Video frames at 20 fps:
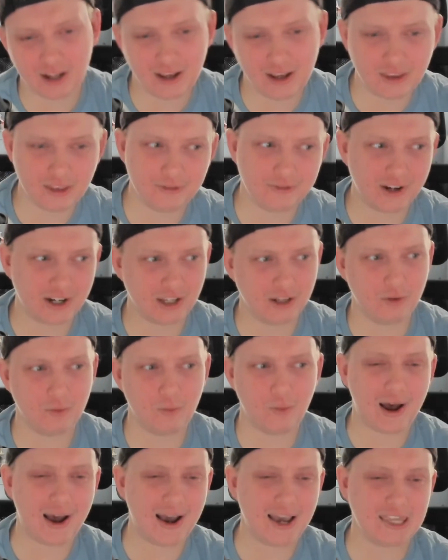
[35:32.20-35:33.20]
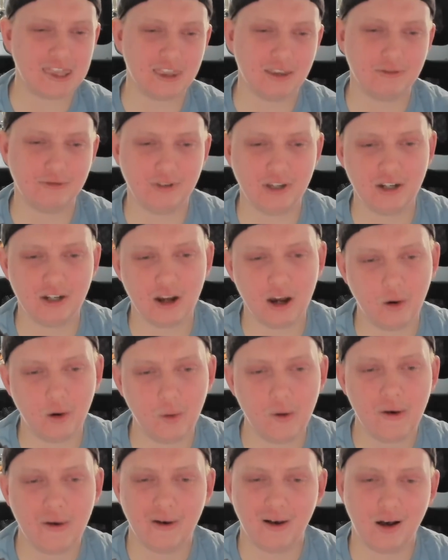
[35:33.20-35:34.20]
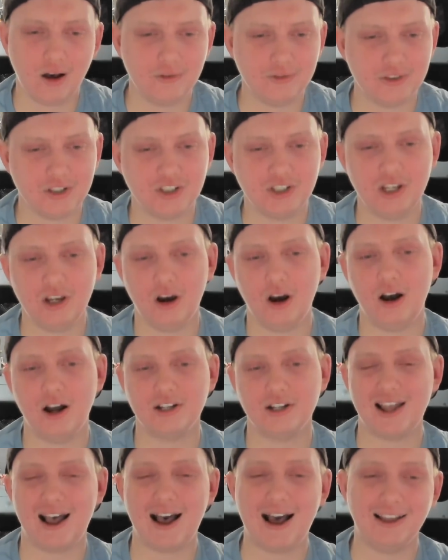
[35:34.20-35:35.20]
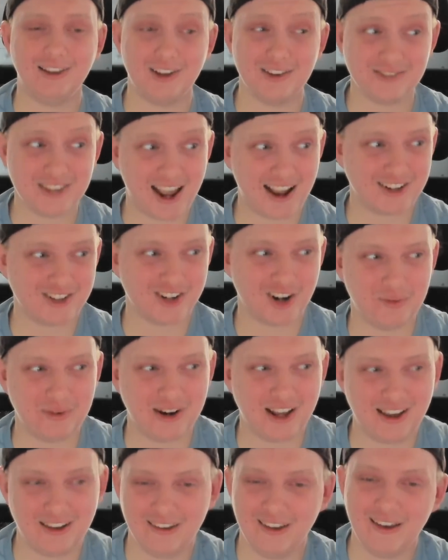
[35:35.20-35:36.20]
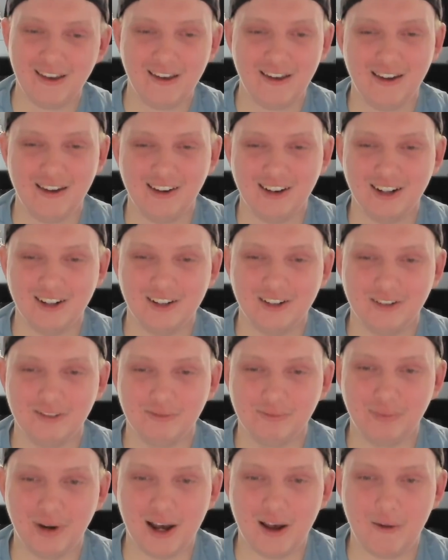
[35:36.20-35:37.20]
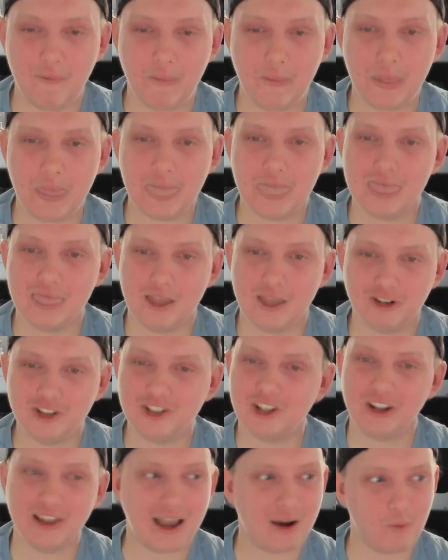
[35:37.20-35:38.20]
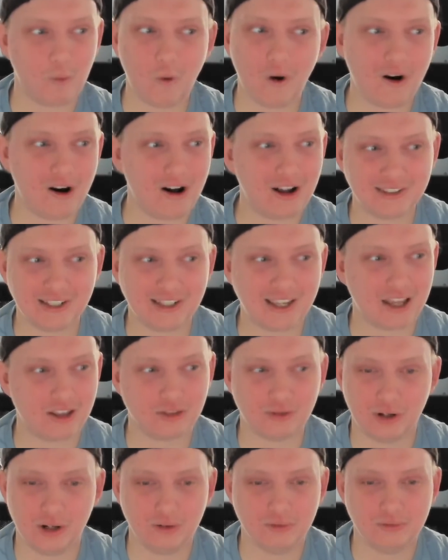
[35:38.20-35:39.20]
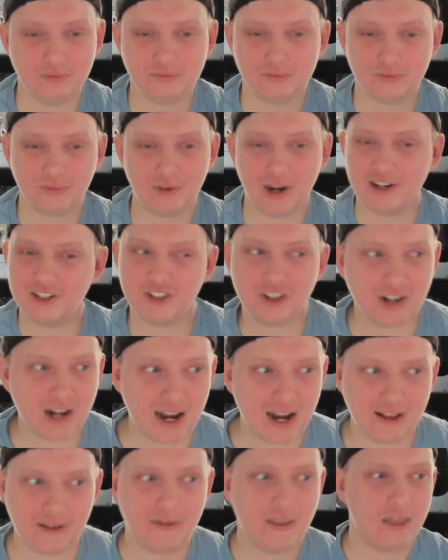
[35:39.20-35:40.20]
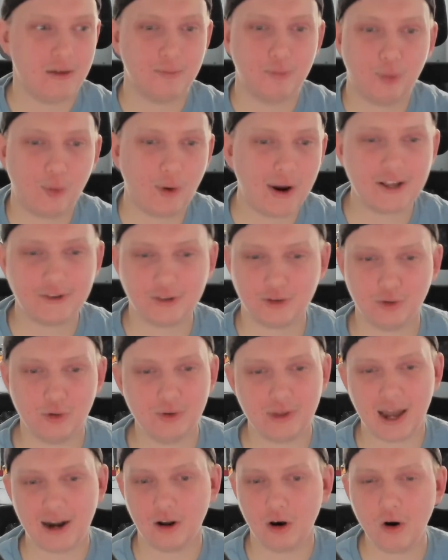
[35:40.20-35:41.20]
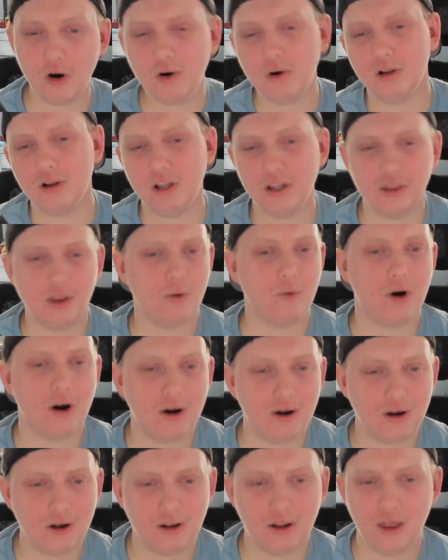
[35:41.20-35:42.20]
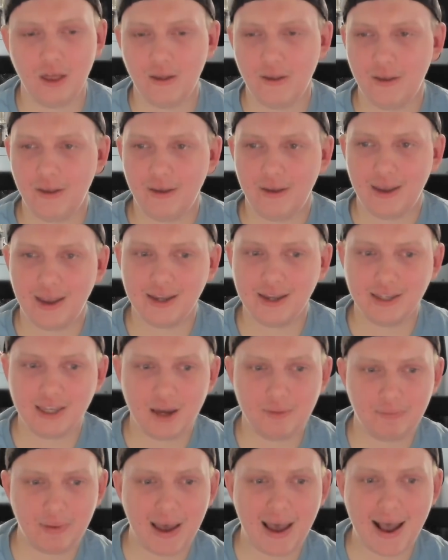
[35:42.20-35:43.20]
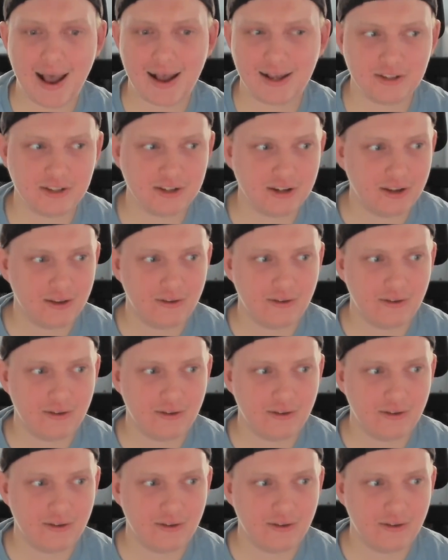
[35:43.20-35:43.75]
The fucking wine, the vino of the Seahawks. I love Zach Charbonnet. But there's still that wall to get through. Right? He's still got to break through that hole in the wall and get past